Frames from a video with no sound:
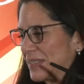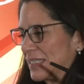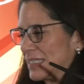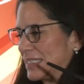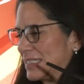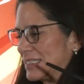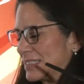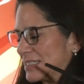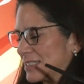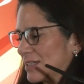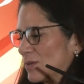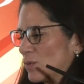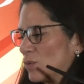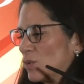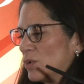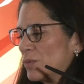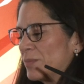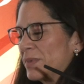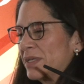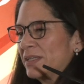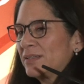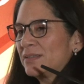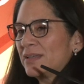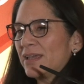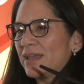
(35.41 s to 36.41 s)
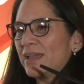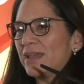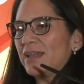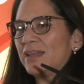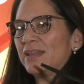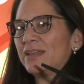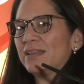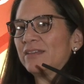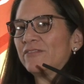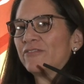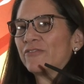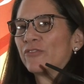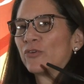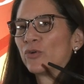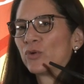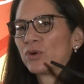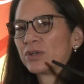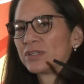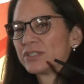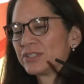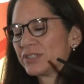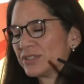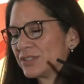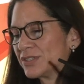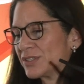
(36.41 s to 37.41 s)
It's a woman, 84
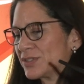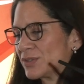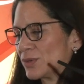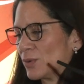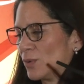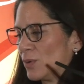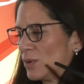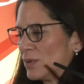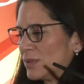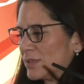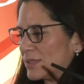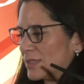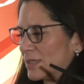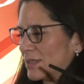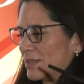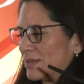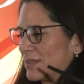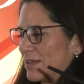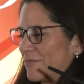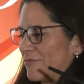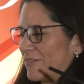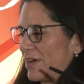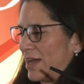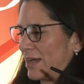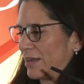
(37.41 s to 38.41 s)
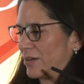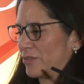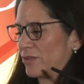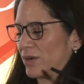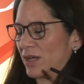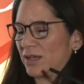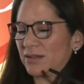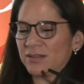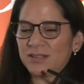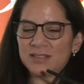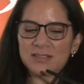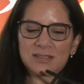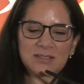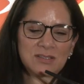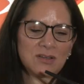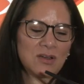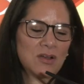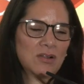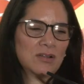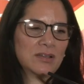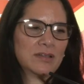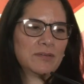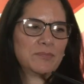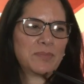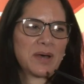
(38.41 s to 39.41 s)
years old. The background is
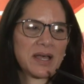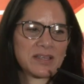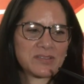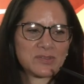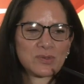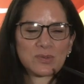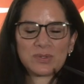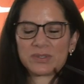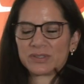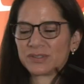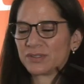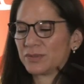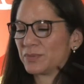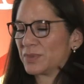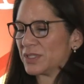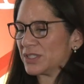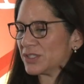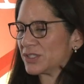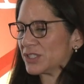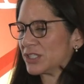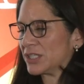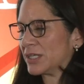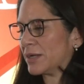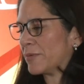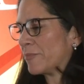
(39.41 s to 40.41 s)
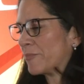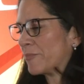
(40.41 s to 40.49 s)
only vascular dementia.